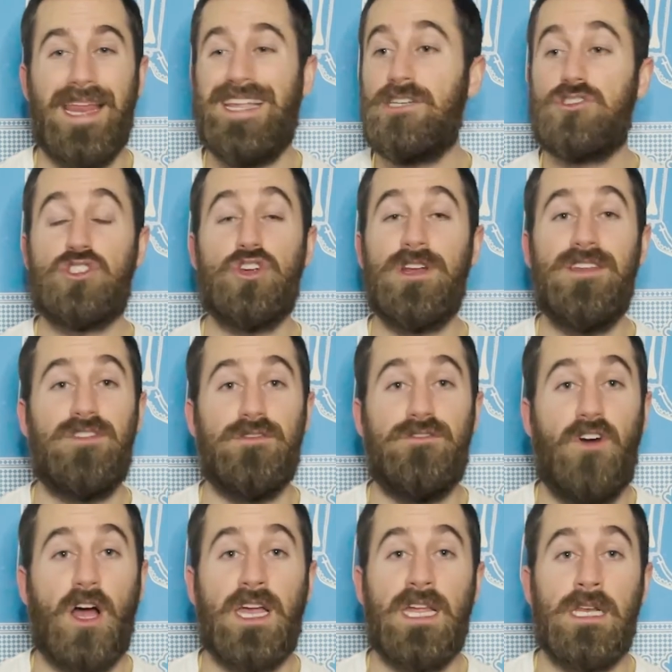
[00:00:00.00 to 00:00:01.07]
He shouldn't even
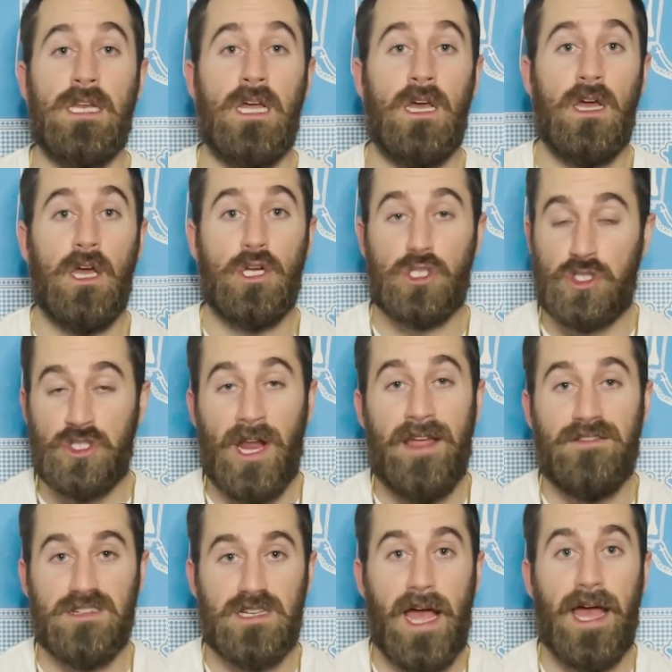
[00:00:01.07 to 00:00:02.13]
fucking
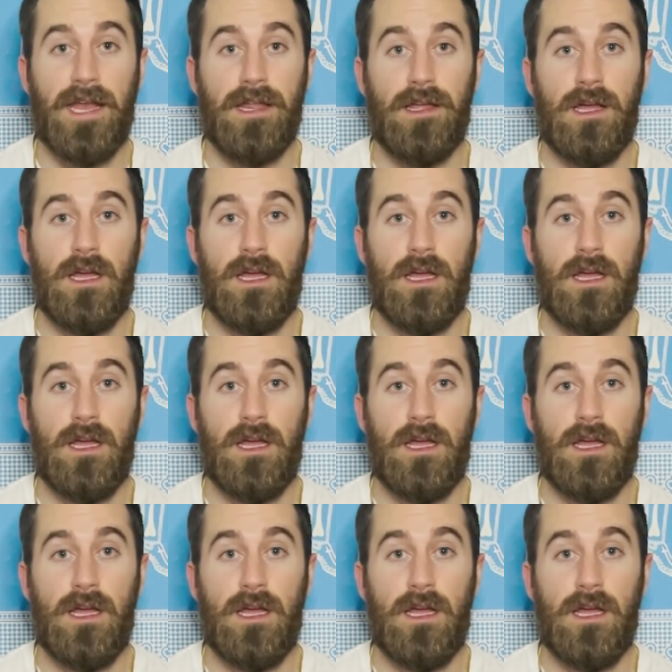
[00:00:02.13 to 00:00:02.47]
shave his head.